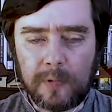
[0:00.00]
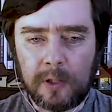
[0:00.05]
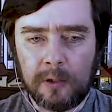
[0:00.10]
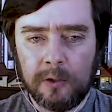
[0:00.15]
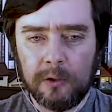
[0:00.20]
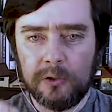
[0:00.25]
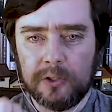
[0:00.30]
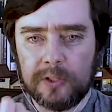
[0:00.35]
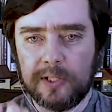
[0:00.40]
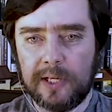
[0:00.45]
you
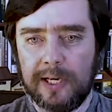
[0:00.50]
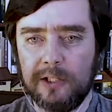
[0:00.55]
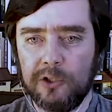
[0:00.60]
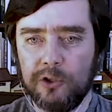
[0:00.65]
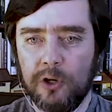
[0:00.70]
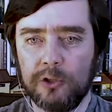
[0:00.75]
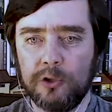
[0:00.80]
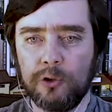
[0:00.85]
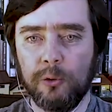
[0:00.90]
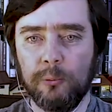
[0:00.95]
know this
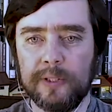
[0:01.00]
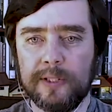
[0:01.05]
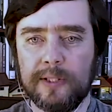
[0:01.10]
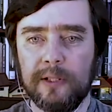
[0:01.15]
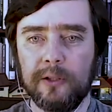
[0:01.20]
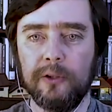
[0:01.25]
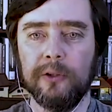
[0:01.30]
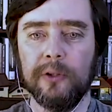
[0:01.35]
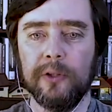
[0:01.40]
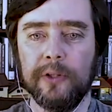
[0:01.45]
agential
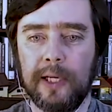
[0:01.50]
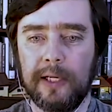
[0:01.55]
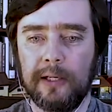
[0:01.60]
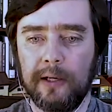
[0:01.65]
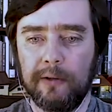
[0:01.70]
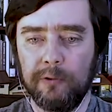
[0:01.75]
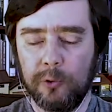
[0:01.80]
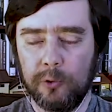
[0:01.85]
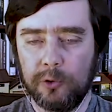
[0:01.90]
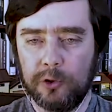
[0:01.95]
material that
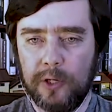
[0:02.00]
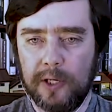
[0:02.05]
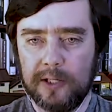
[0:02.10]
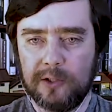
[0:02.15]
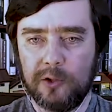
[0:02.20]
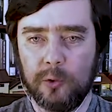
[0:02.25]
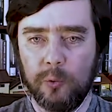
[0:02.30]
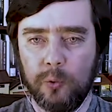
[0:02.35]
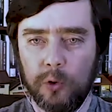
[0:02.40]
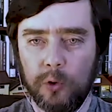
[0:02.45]
evolution
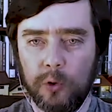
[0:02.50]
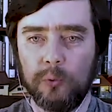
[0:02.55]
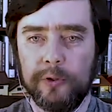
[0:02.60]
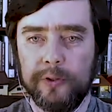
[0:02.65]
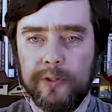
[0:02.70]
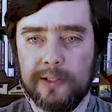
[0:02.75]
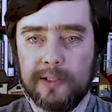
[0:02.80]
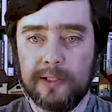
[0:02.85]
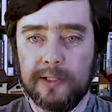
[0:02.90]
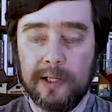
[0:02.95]
has to work
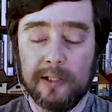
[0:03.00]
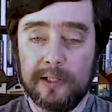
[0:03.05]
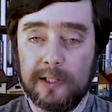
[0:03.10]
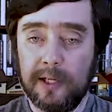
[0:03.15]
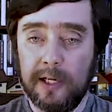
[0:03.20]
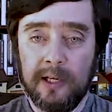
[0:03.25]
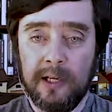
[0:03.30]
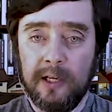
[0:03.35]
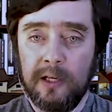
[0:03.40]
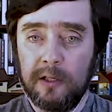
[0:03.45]
with these cells
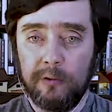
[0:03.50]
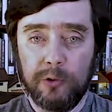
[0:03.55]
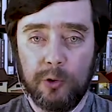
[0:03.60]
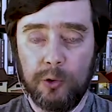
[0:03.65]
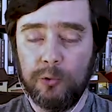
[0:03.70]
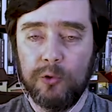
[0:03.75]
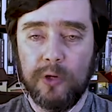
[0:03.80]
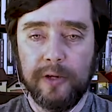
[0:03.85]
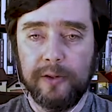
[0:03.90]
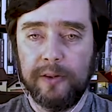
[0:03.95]
that if you
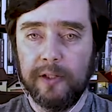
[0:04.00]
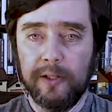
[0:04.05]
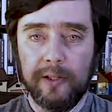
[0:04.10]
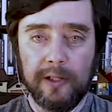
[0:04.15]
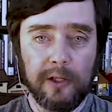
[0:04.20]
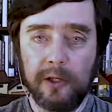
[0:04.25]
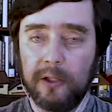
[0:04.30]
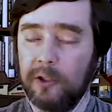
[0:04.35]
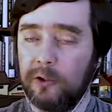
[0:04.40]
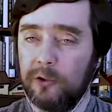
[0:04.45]
do nothing
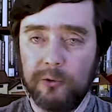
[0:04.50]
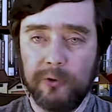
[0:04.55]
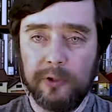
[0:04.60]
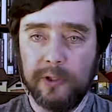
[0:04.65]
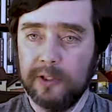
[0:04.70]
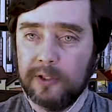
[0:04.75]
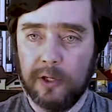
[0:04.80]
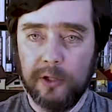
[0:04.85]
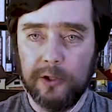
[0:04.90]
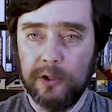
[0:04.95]
they're going to do
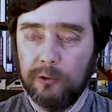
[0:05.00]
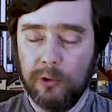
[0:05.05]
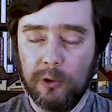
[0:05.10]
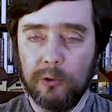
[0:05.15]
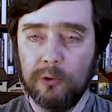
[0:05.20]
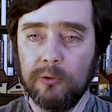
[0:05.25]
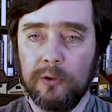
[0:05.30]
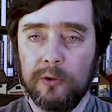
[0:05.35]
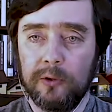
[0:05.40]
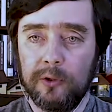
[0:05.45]
things on their
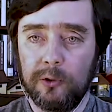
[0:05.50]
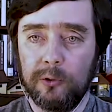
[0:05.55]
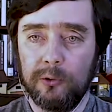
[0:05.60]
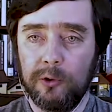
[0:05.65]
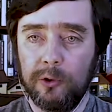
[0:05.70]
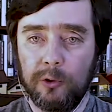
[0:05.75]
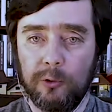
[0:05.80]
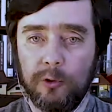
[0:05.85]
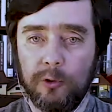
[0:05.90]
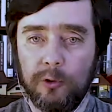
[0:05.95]
own you
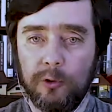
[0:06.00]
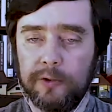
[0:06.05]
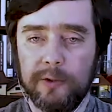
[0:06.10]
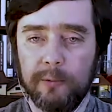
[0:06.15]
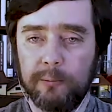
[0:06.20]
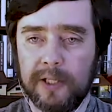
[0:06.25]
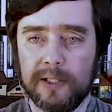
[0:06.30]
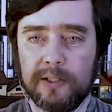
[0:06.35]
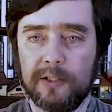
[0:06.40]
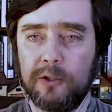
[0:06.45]
you know all, the
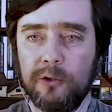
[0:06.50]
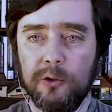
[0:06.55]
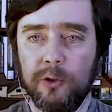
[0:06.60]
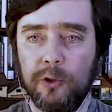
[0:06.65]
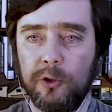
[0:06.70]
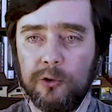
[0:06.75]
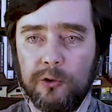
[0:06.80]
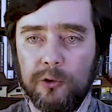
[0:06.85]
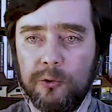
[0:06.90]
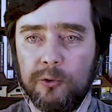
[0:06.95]
best you're
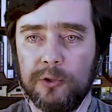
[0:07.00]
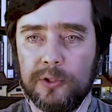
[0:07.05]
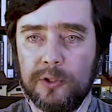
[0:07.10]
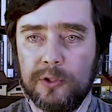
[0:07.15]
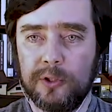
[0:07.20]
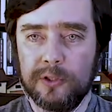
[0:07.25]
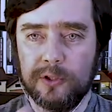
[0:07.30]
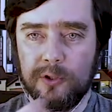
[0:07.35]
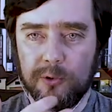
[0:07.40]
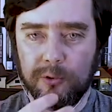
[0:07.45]
going to do is
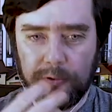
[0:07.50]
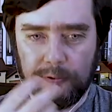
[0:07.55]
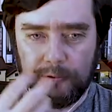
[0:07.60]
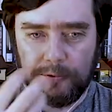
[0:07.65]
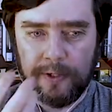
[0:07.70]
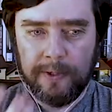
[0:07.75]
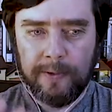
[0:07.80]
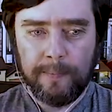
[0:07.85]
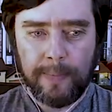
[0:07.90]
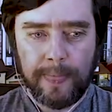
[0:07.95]
is sort of
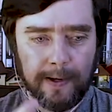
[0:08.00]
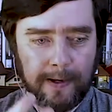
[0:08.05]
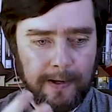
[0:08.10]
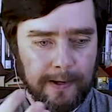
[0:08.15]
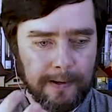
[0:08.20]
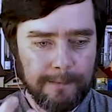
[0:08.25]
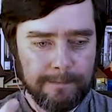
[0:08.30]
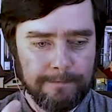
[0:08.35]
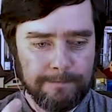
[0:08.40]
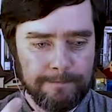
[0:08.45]

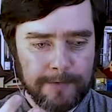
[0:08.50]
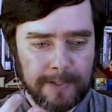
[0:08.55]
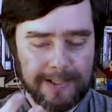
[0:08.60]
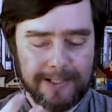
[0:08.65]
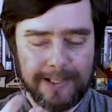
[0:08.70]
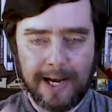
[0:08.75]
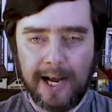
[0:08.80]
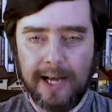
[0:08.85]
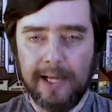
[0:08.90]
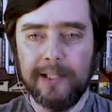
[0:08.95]
um,
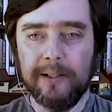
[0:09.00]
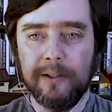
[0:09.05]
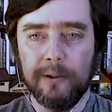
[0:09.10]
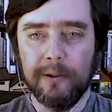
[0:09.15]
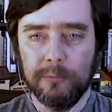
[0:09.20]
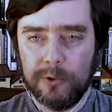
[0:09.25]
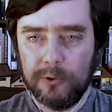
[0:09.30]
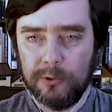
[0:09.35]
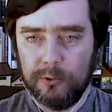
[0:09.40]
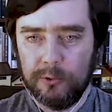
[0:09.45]
guide
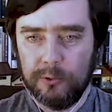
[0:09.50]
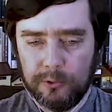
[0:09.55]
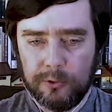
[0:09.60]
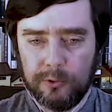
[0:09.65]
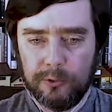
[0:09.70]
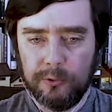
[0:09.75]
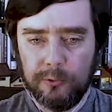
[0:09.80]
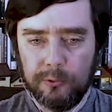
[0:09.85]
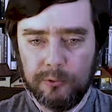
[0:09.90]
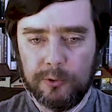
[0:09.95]
them to
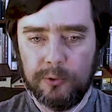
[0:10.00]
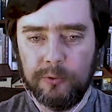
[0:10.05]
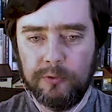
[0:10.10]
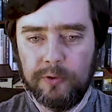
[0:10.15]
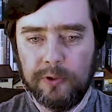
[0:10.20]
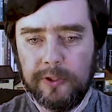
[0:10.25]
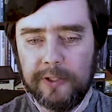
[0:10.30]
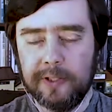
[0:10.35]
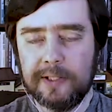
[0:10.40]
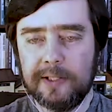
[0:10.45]
to to
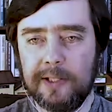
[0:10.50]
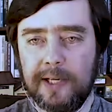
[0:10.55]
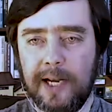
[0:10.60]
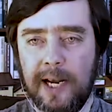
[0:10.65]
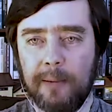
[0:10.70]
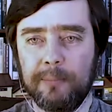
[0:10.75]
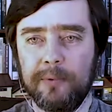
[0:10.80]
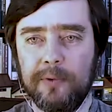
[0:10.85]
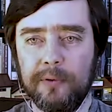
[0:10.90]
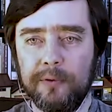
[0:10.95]
various
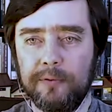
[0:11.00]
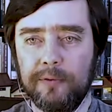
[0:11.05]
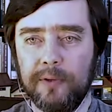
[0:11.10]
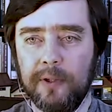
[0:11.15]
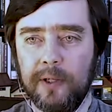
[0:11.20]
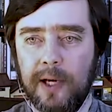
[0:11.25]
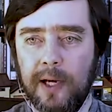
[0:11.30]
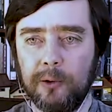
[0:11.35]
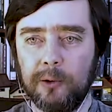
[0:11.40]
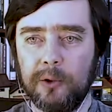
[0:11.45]
adaptive
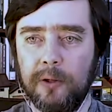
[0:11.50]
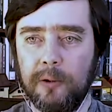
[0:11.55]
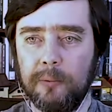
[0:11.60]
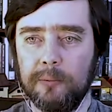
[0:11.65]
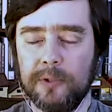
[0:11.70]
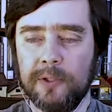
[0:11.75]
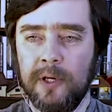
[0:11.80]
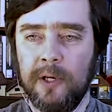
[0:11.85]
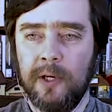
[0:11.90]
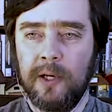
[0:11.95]
uh,
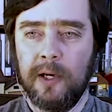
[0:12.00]
outcomes